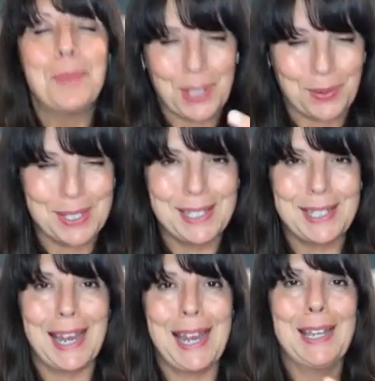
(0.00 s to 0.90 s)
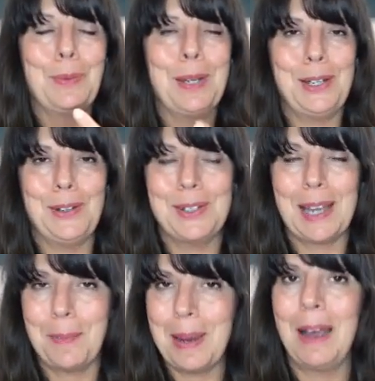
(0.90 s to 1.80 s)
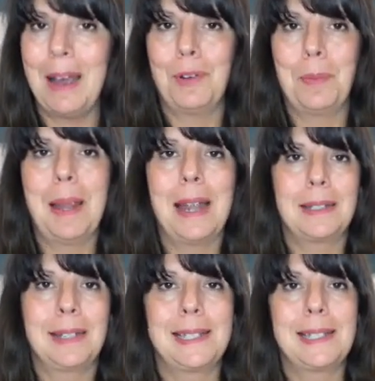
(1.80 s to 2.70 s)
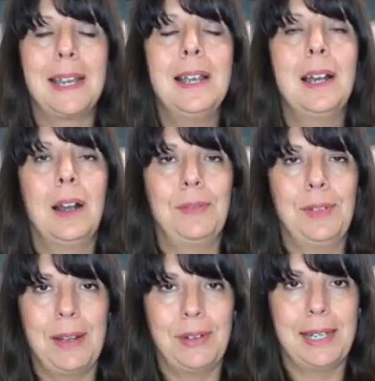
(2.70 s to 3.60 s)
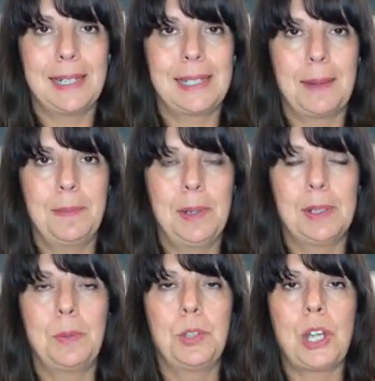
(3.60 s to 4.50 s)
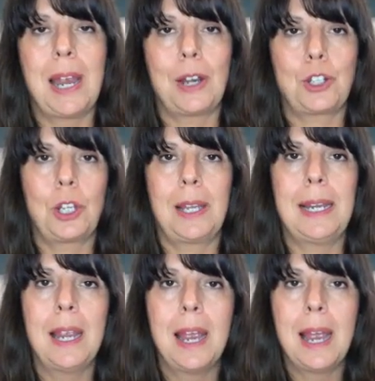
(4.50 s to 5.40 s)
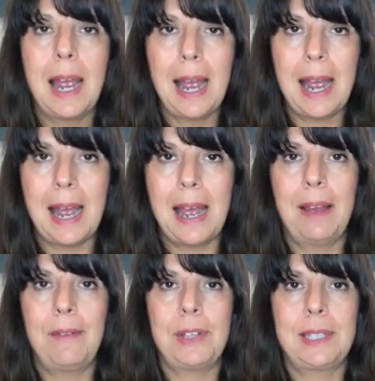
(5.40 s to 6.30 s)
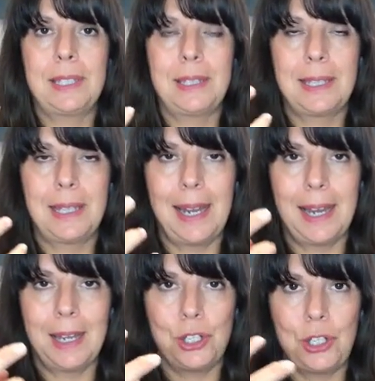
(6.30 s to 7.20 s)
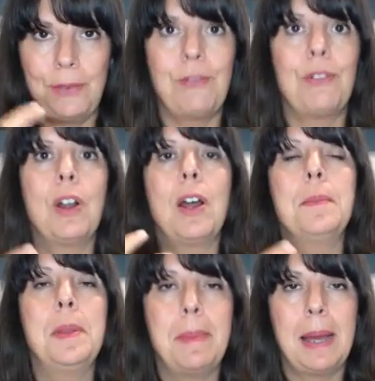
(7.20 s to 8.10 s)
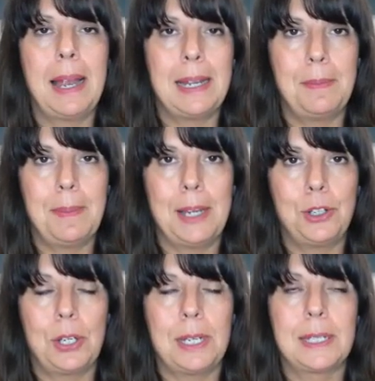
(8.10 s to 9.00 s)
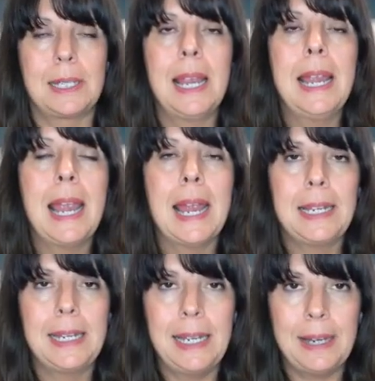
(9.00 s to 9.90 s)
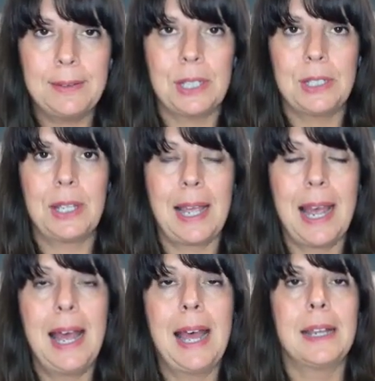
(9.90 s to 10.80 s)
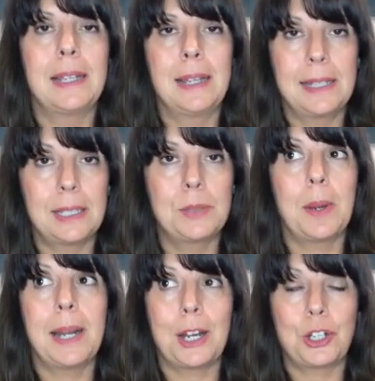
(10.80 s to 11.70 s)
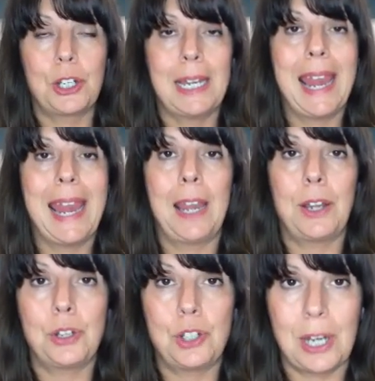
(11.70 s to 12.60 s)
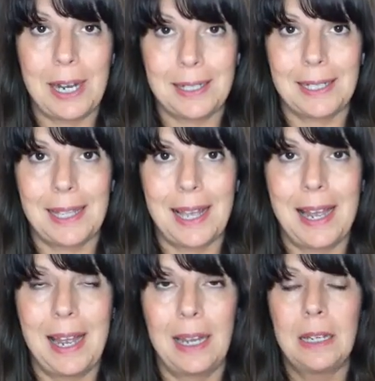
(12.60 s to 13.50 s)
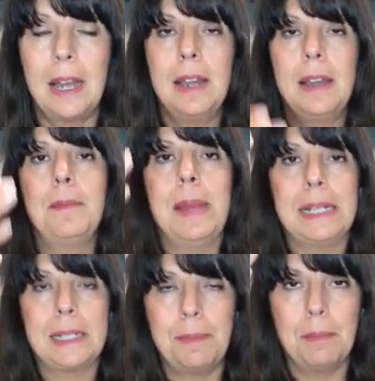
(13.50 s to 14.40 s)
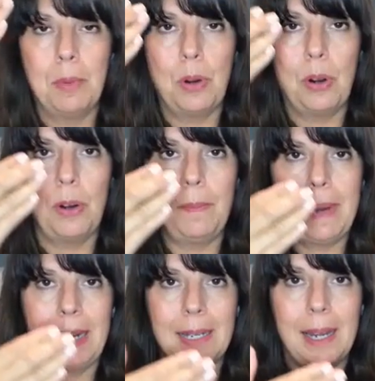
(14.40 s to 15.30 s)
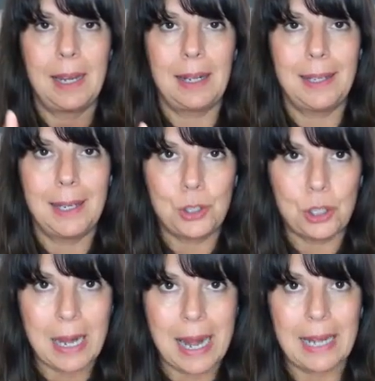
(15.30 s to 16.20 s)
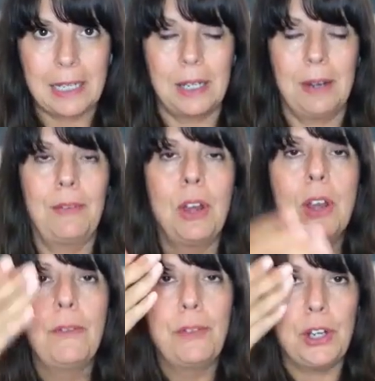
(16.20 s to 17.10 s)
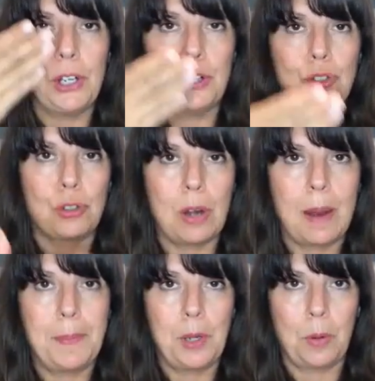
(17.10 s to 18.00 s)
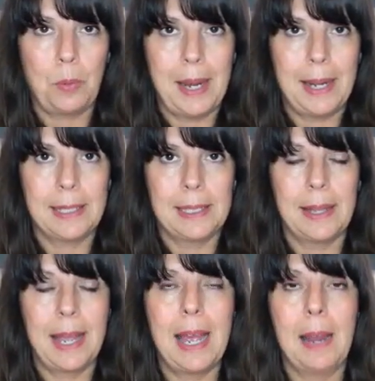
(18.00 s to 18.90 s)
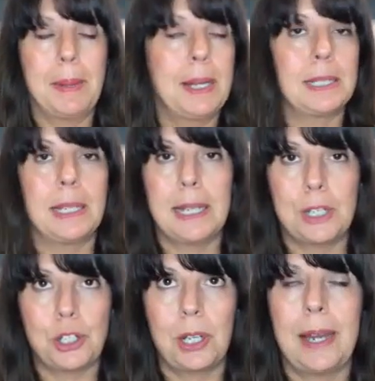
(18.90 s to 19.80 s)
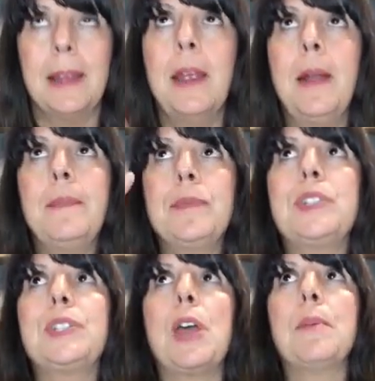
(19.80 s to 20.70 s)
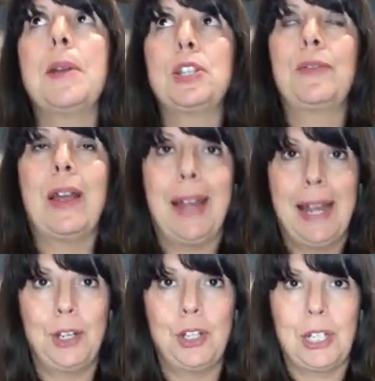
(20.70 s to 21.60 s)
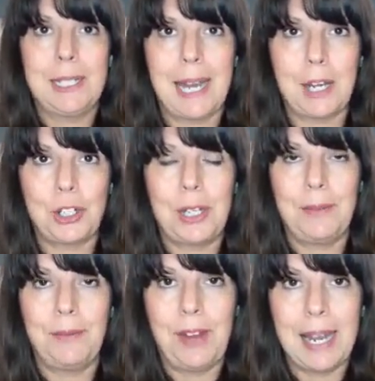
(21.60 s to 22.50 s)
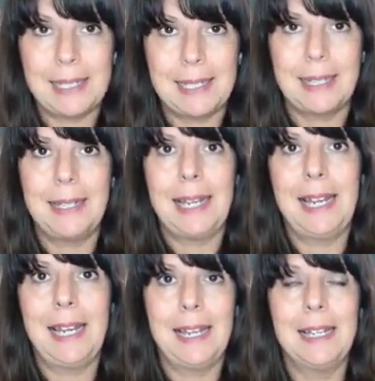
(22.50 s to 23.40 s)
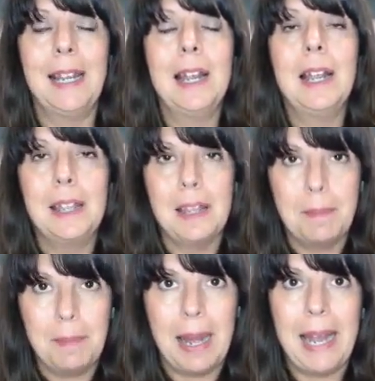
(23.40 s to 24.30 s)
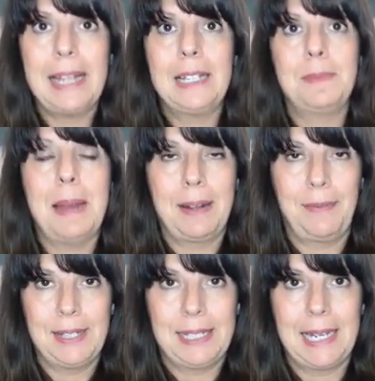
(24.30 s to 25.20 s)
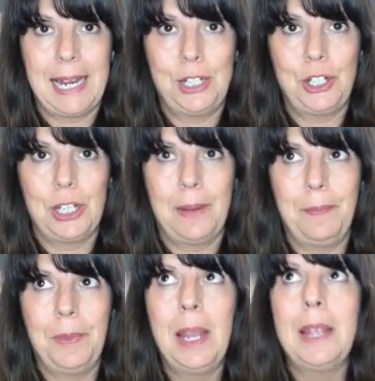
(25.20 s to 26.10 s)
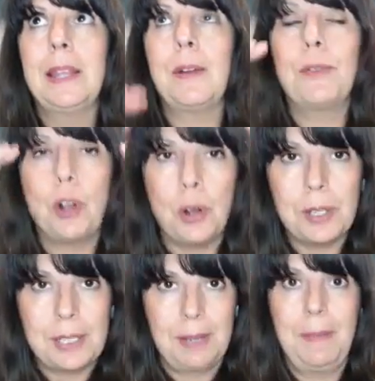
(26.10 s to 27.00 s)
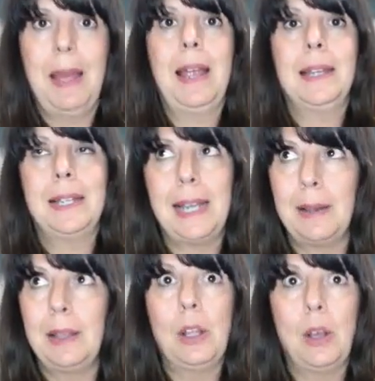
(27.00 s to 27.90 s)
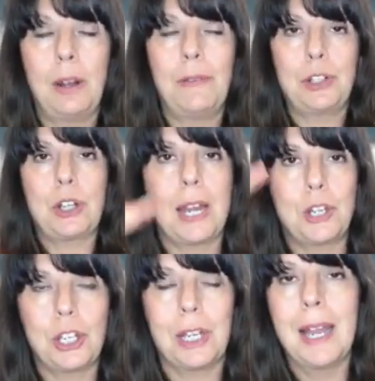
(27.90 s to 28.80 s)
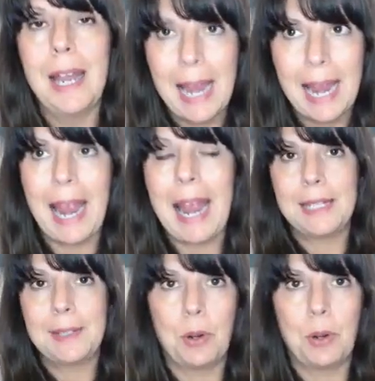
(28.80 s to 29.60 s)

So instead, we use our powerful practice of love and acceptance, which actually harvests the energy from the mind matrix and gives it to the heart. This is what actually energizes the heart, makes it more magnetically attractive for you to drop your awareness in the heart. Because initially, so much of our energy is actually invested in the mind manifestation that, of course, the mind, law of attraction, has